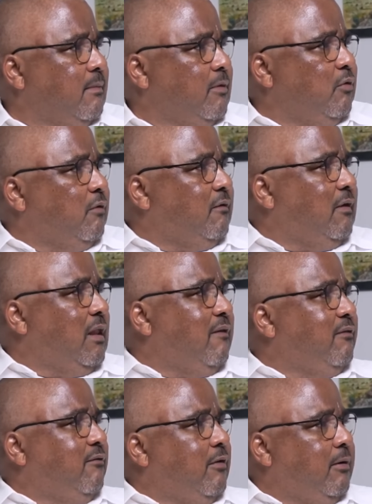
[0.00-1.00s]
you still
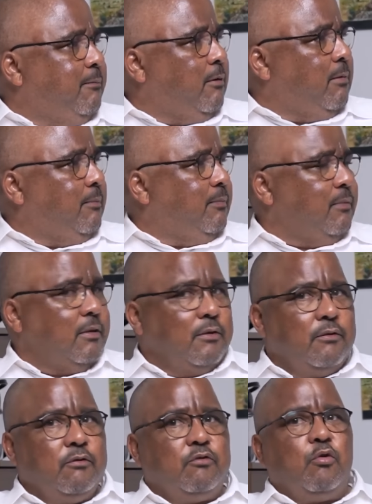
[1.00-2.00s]
have the very problem.
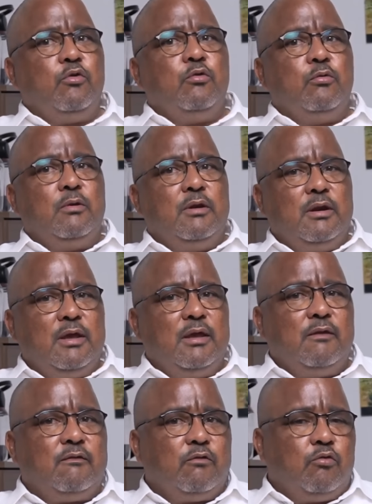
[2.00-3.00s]
So you
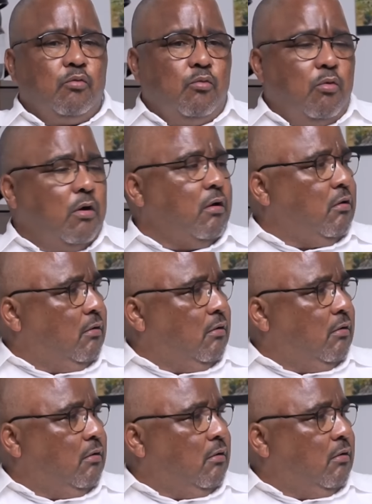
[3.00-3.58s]
need to work